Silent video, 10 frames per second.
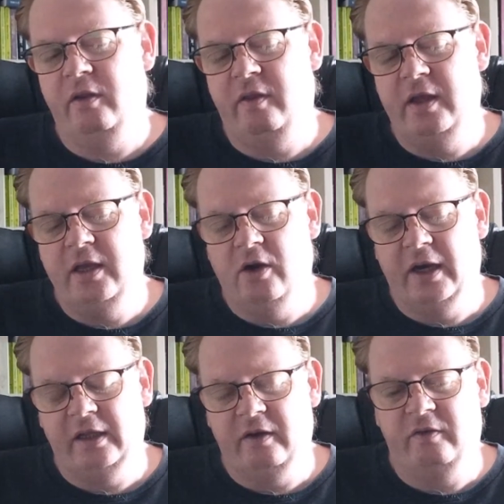the
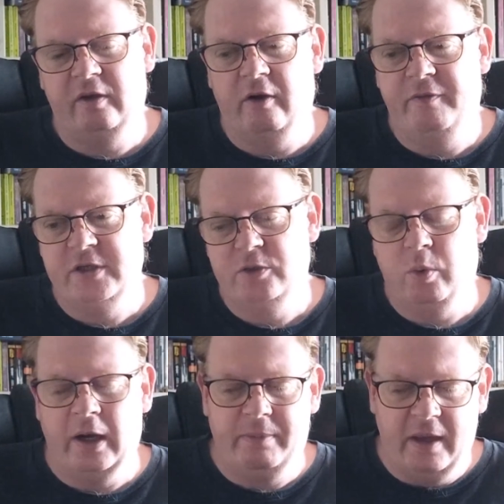island itself and just
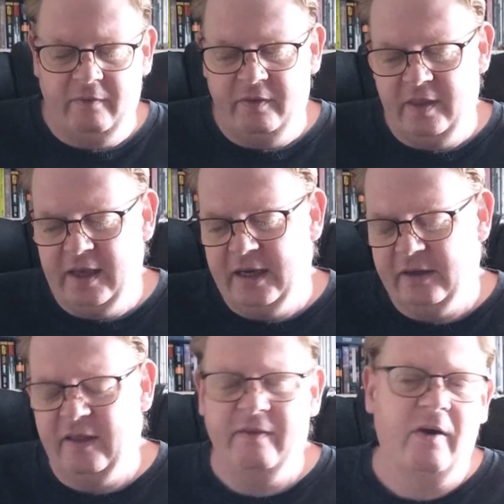wipe everything out.
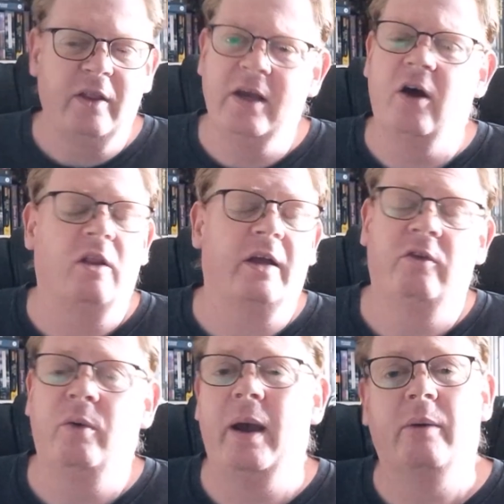And they've only got like
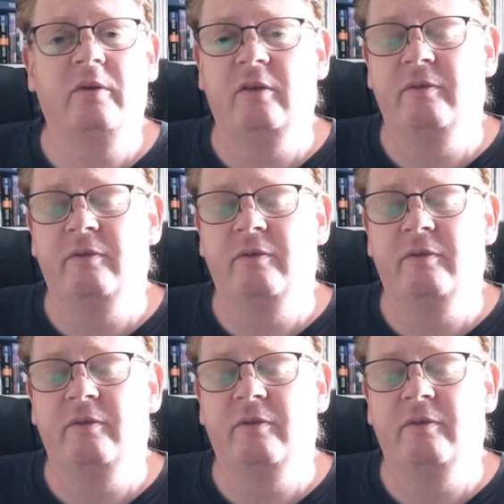2 hours to